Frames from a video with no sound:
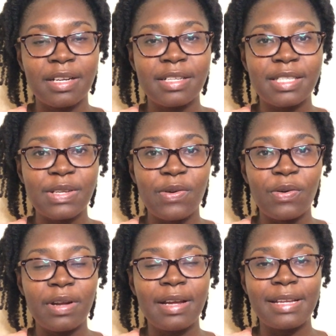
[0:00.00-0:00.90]

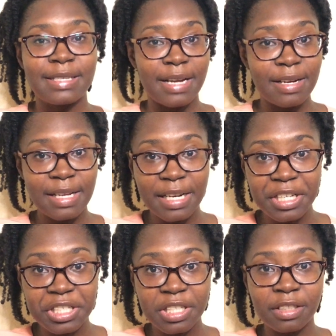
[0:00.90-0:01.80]
So it started
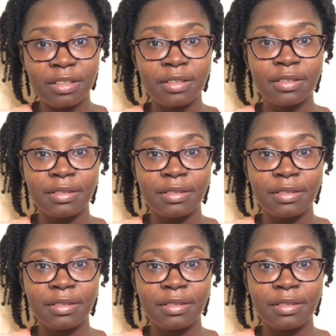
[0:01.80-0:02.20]
itching,